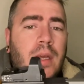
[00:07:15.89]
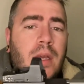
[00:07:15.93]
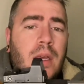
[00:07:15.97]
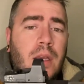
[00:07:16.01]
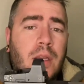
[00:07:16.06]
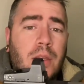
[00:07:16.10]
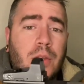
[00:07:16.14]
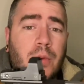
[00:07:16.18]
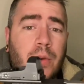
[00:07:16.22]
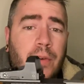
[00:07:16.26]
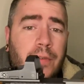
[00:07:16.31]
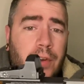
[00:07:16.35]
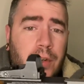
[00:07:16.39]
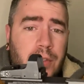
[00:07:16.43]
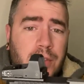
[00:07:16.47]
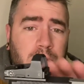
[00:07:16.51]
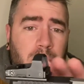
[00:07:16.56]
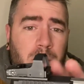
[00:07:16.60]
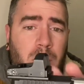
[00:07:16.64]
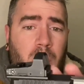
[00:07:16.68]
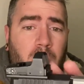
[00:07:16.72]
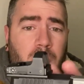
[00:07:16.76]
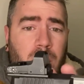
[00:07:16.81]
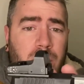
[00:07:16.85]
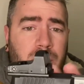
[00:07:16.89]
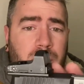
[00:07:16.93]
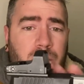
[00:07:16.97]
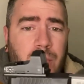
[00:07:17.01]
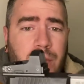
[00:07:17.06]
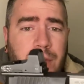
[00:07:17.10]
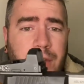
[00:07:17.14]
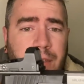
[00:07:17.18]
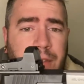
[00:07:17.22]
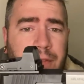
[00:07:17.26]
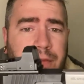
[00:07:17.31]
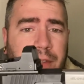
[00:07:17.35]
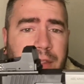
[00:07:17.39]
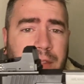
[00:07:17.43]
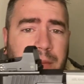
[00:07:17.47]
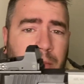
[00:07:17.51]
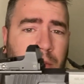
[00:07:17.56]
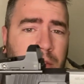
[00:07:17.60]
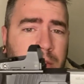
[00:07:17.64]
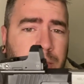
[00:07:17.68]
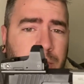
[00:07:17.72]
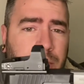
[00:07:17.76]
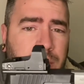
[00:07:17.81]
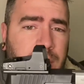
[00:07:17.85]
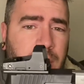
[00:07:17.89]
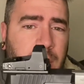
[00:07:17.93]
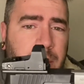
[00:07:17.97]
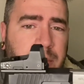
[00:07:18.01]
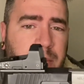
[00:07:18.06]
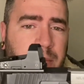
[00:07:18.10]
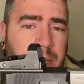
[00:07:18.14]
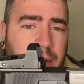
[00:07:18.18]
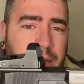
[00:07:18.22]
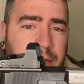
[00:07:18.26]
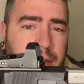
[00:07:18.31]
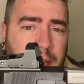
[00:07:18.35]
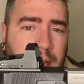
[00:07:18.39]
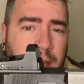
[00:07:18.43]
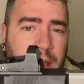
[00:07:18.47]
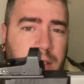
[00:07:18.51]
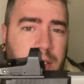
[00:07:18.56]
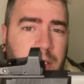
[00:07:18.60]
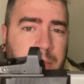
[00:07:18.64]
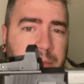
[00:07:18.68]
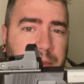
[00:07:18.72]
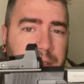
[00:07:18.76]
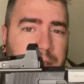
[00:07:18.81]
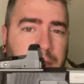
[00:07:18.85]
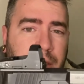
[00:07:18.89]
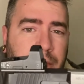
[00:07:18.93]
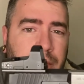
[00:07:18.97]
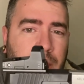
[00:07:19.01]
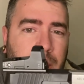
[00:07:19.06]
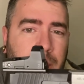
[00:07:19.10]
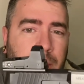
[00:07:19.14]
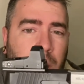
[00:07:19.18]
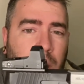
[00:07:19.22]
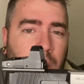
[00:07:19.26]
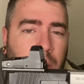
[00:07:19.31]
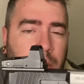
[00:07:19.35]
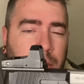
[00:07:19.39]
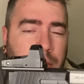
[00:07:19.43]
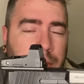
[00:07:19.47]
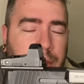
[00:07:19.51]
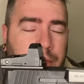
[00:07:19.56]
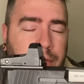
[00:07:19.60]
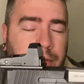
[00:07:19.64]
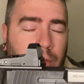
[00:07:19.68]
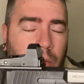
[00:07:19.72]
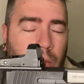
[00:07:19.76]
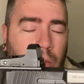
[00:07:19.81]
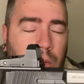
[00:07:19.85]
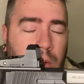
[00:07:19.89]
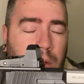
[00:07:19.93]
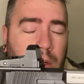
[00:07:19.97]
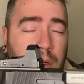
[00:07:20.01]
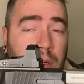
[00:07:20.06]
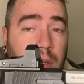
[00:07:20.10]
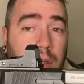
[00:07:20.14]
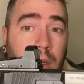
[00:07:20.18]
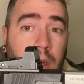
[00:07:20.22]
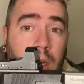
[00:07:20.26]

universal models where this fits multiple types, but if they had specific models for